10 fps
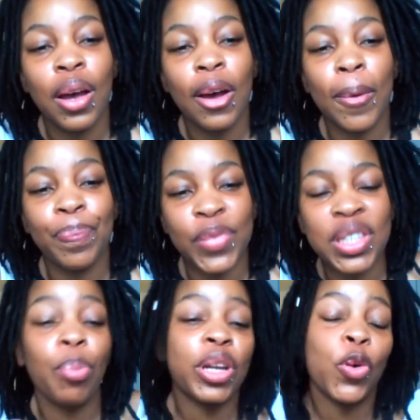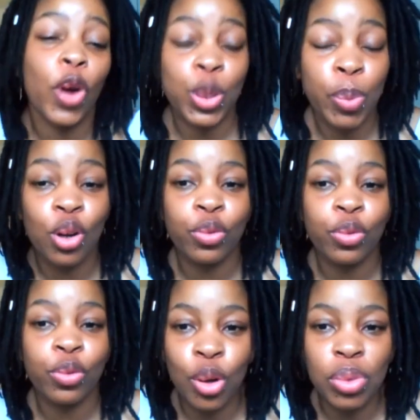Um, somebody who was part of
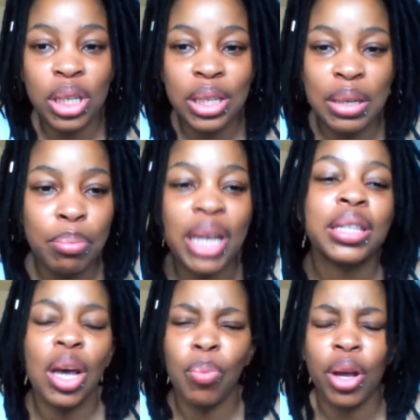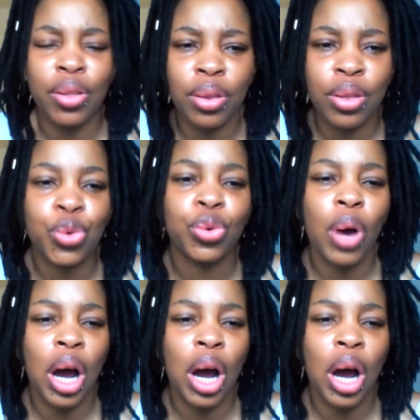our community met someone through